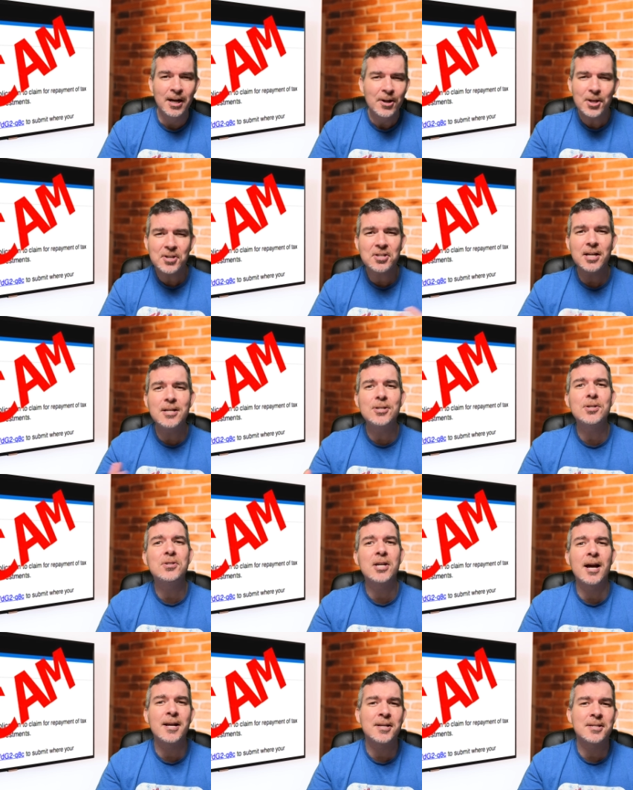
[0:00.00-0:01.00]
They'll send you
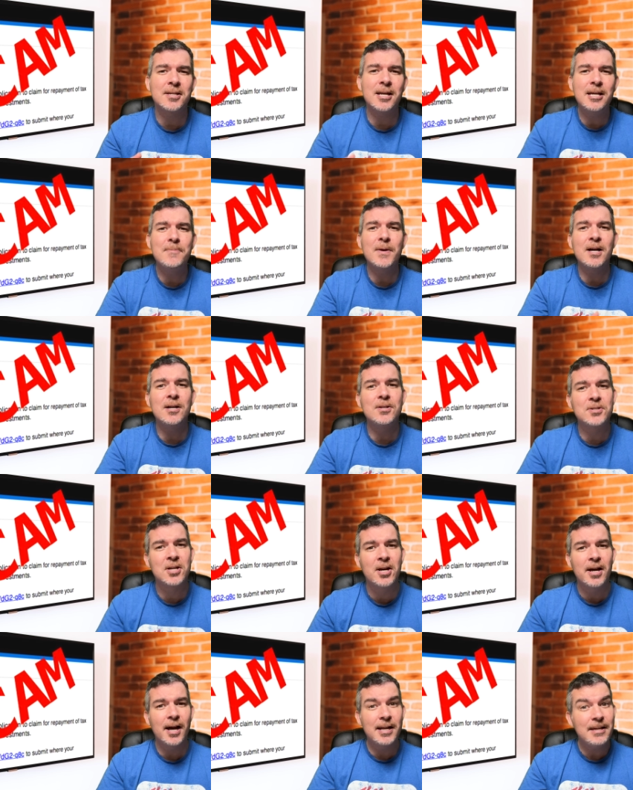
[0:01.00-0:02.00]
texts, emails,
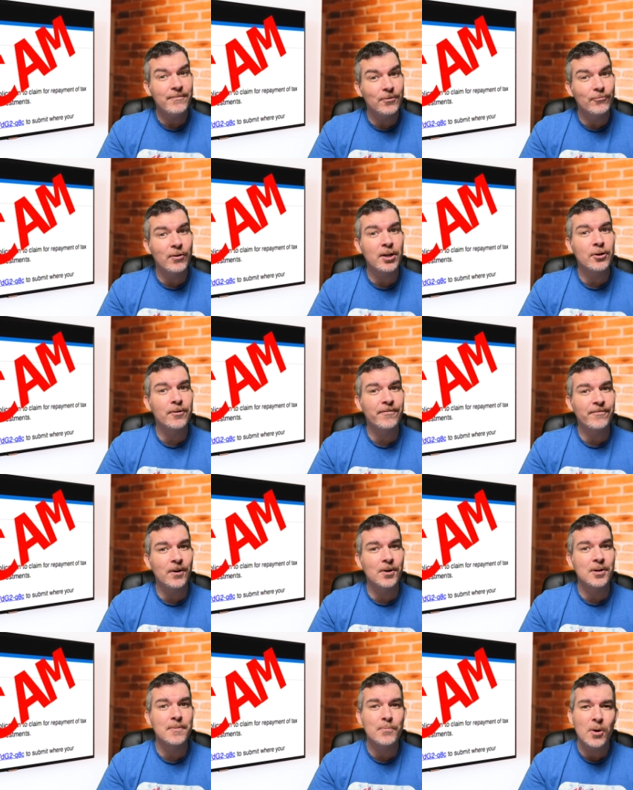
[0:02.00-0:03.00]
and even ring your
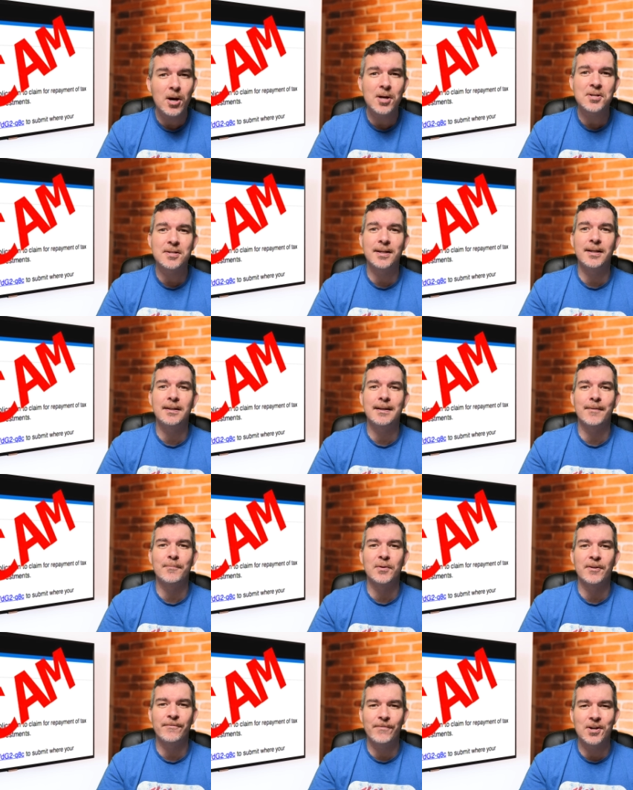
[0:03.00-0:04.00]
phone impersonating
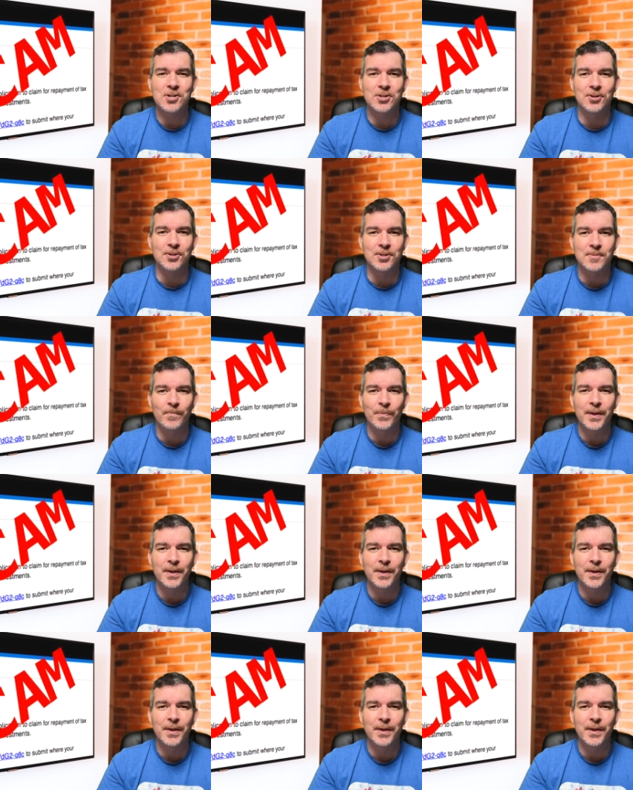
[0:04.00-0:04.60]
government officials.